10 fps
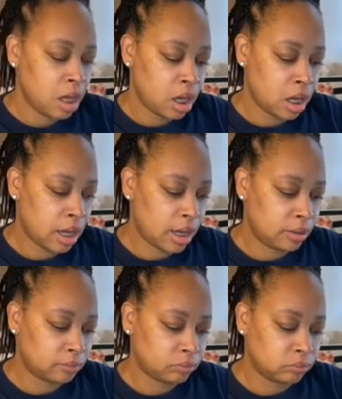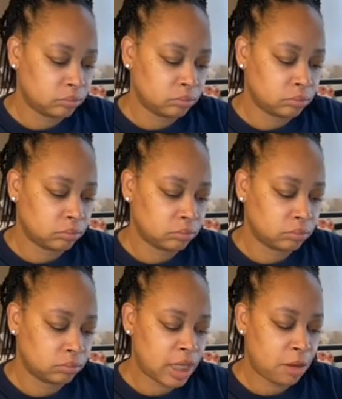
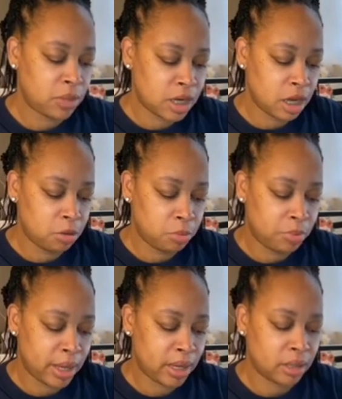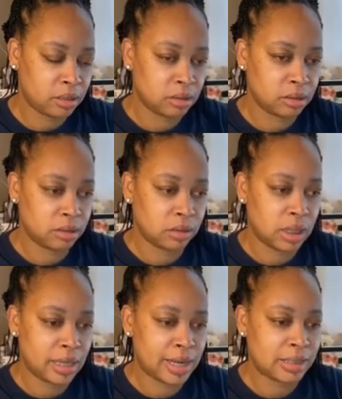not we know, but a
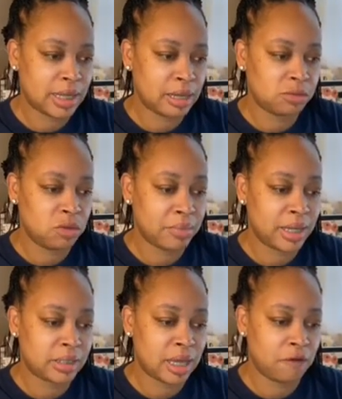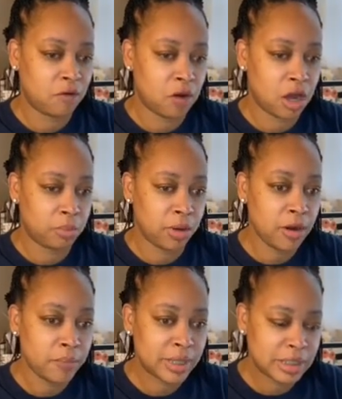lot of times we may stifle our
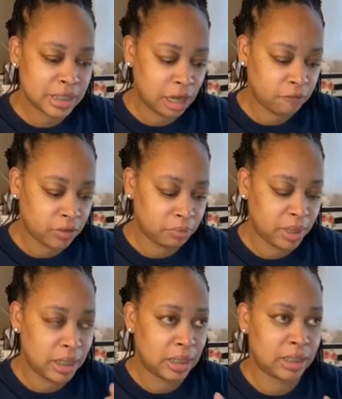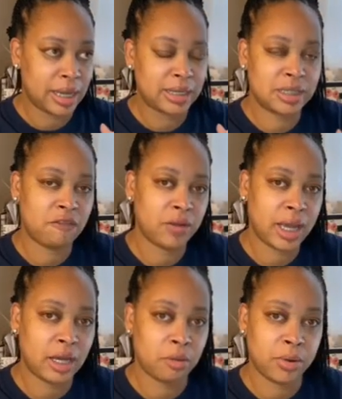purpose. Stifle meaning like
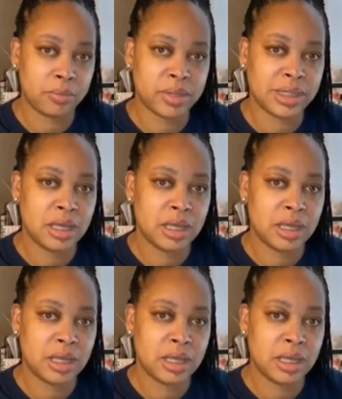suffocate our purpose.